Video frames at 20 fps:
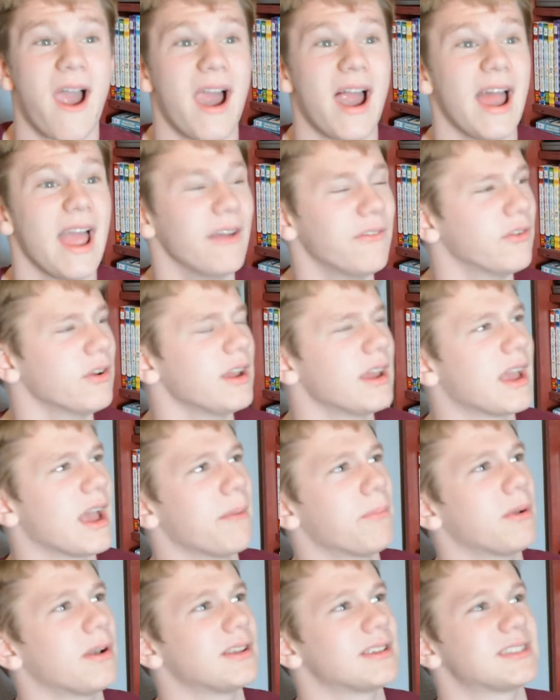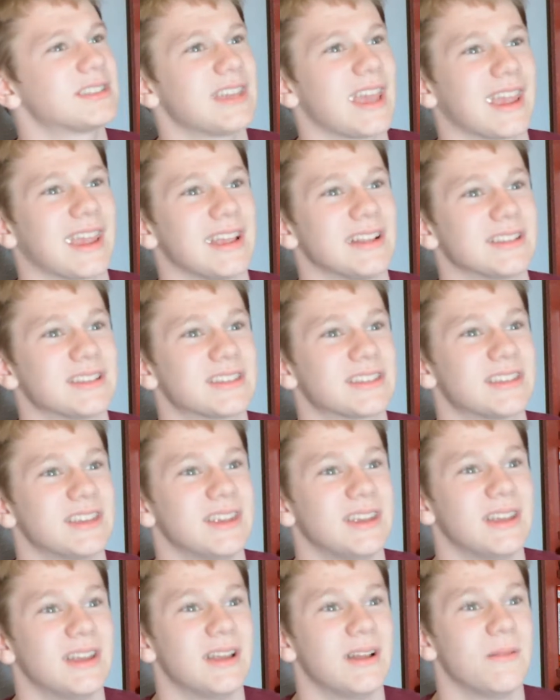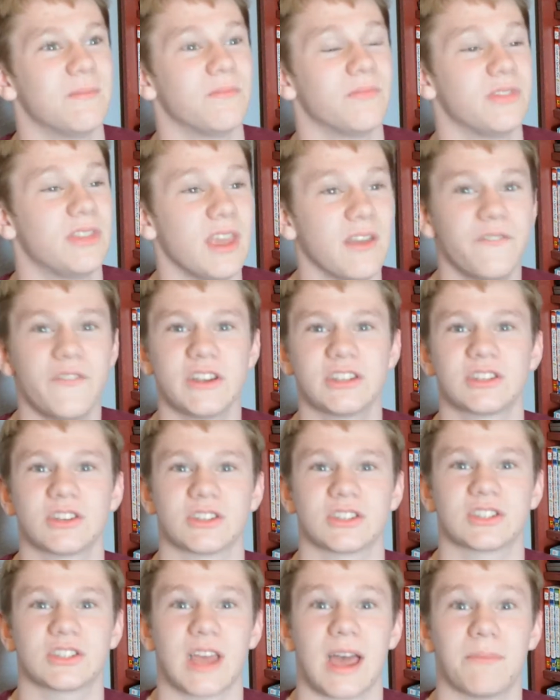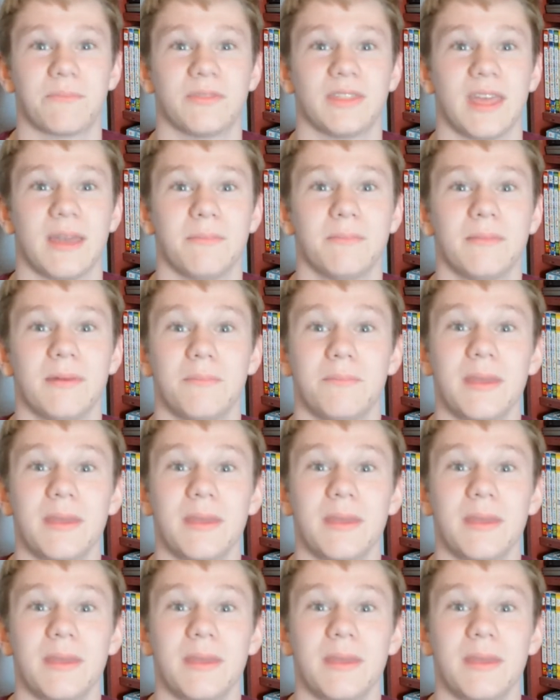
Every couple of seconds, the officials stop them